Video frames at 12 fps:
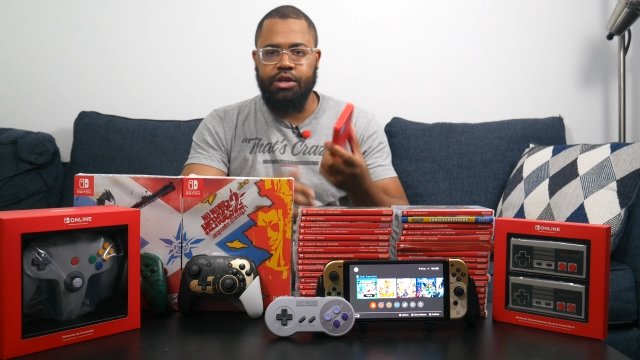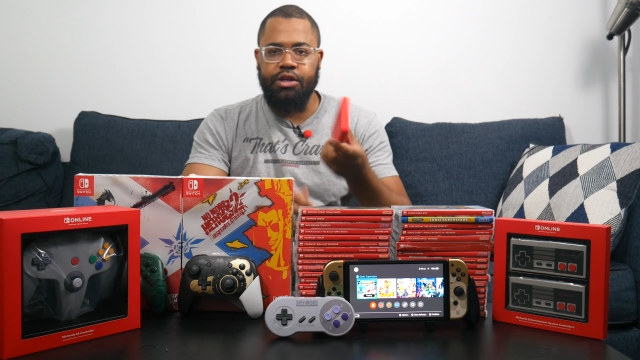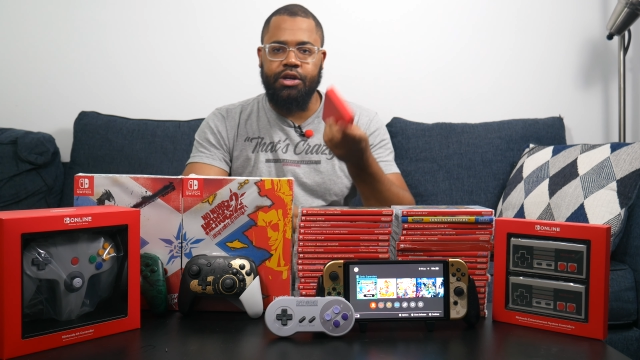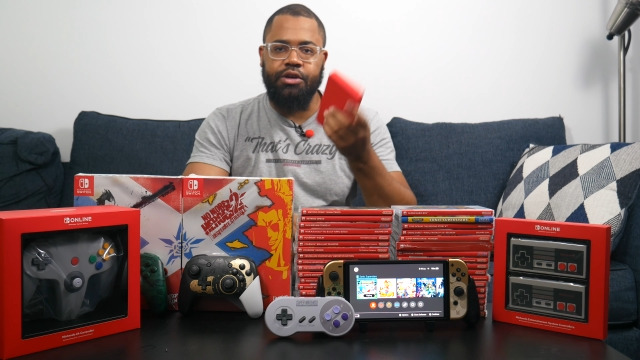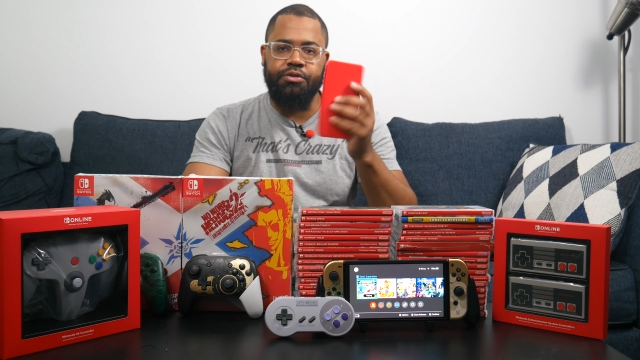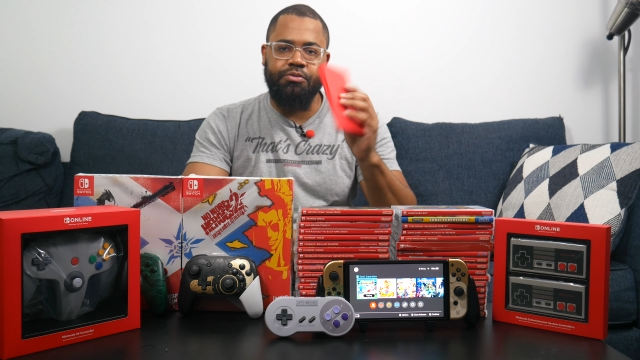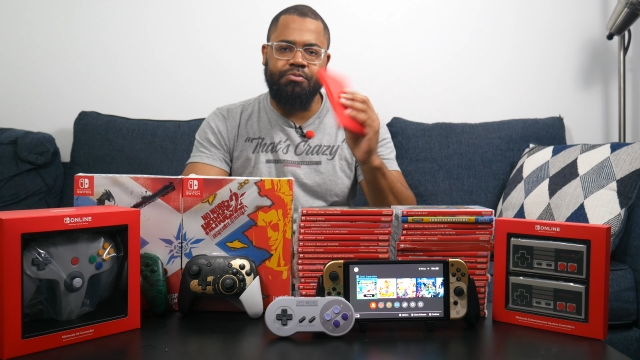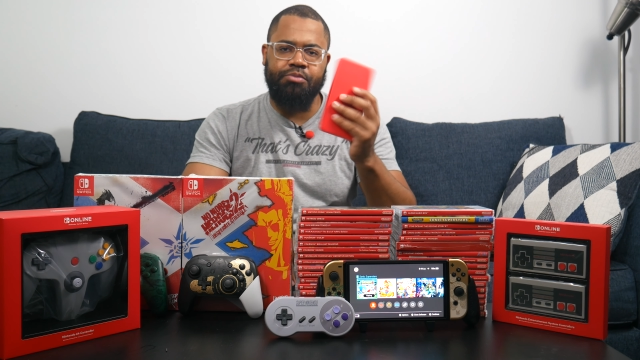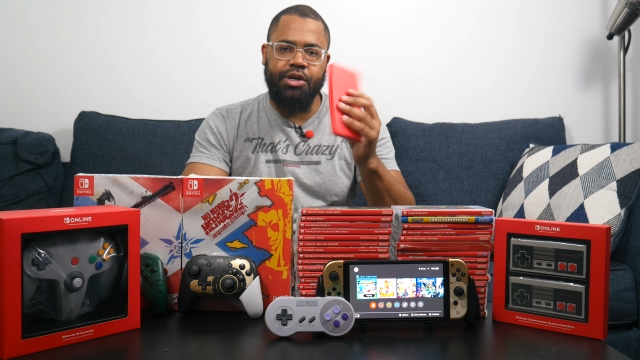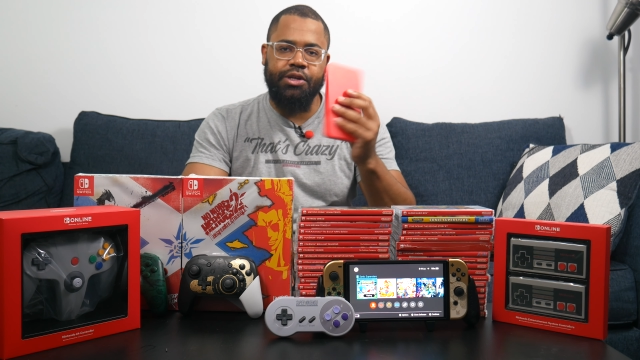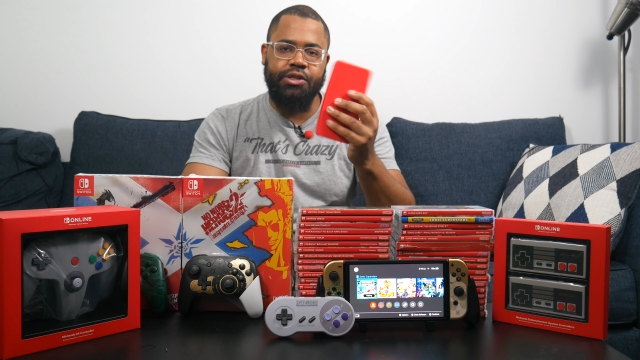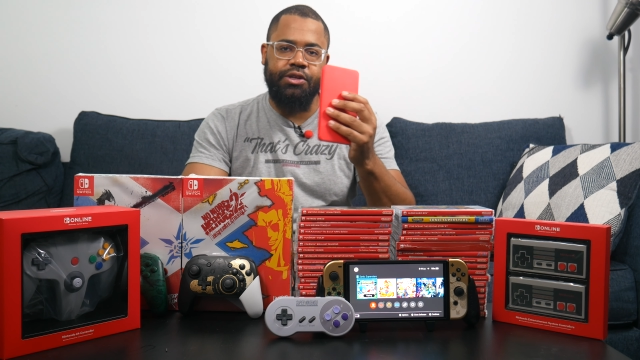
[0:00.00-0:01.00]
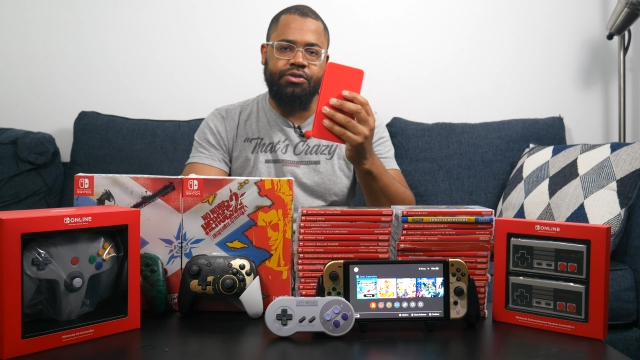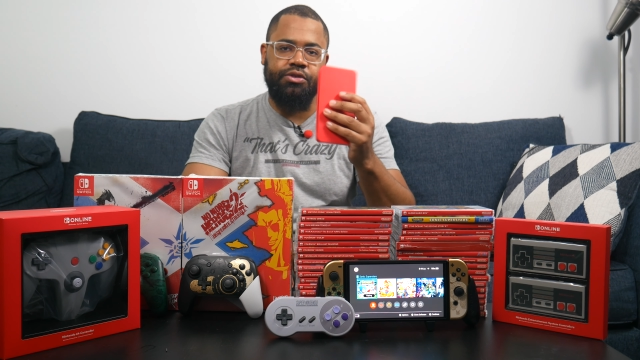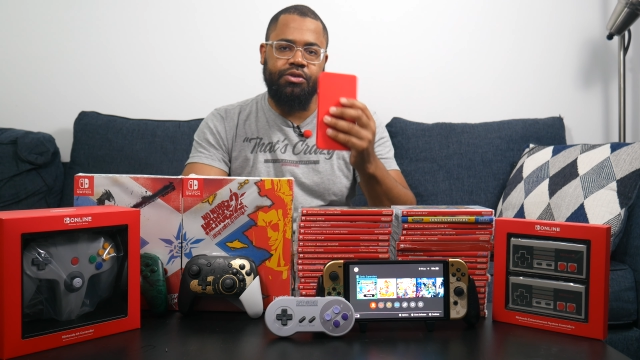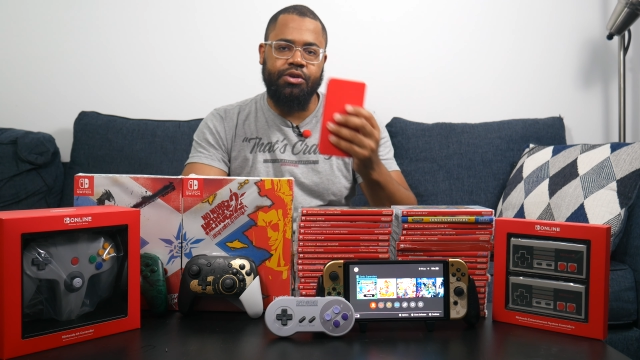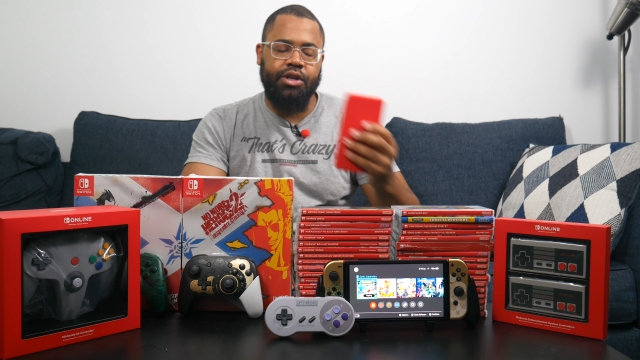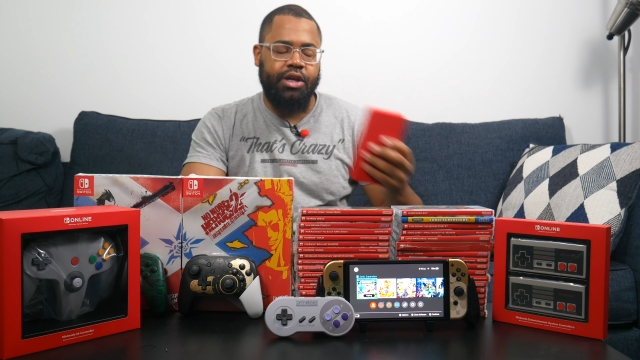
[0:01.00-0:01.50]
out. Bought this
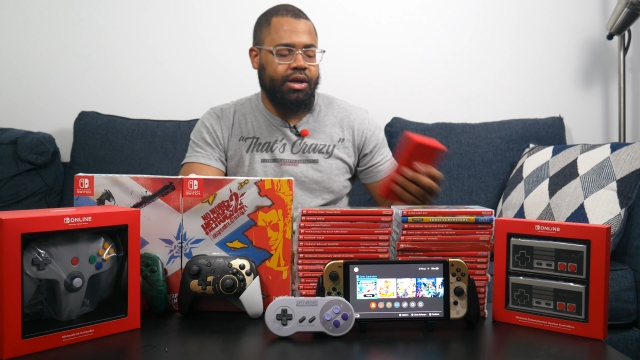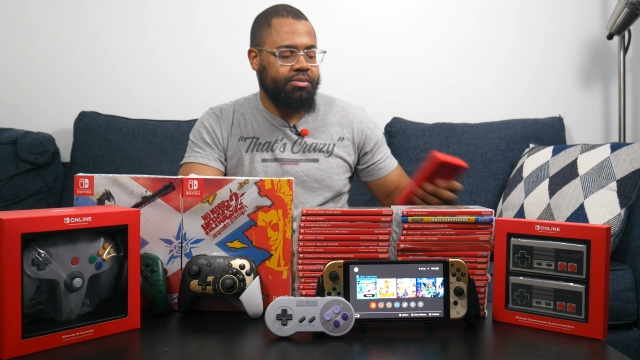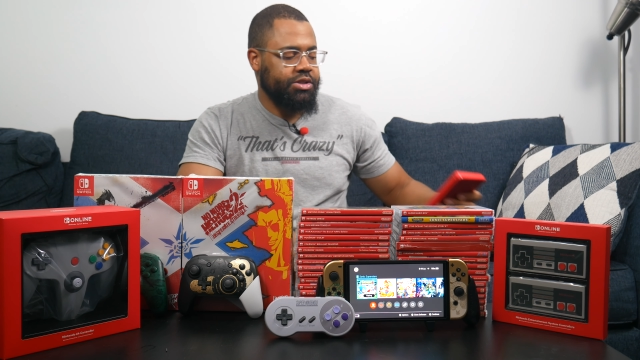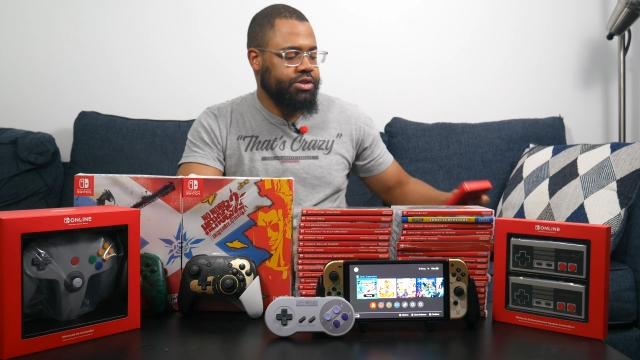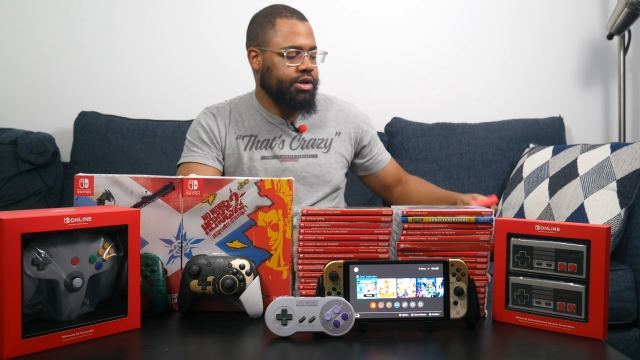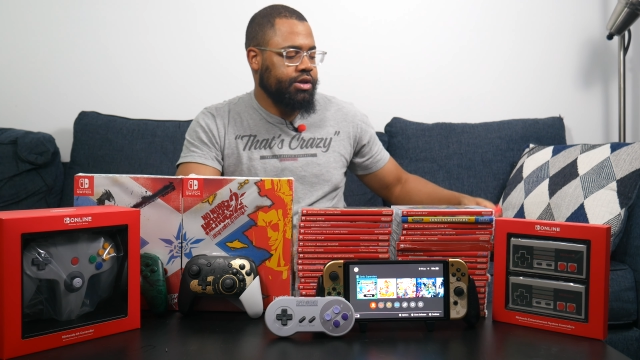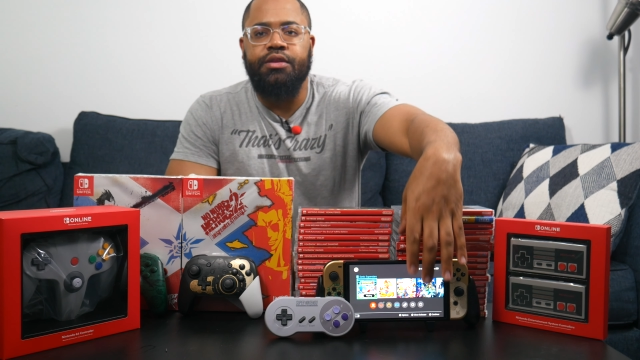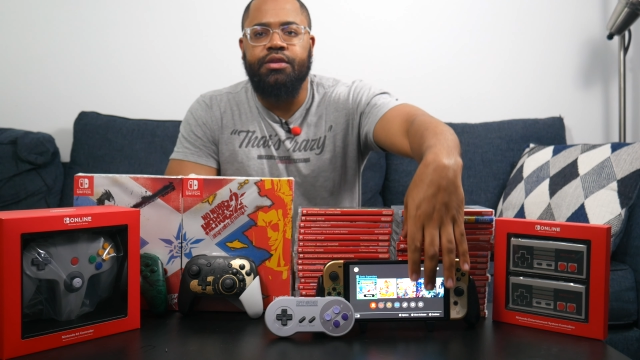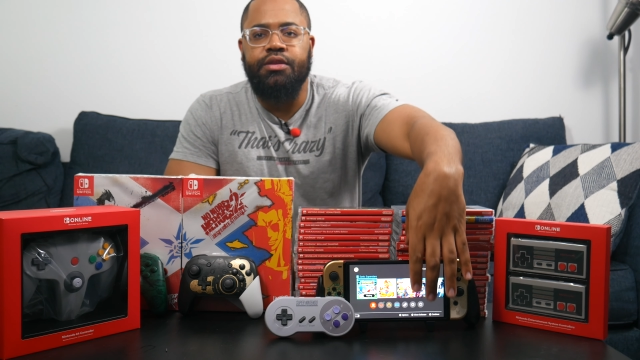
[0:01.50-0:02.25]
on Amazon.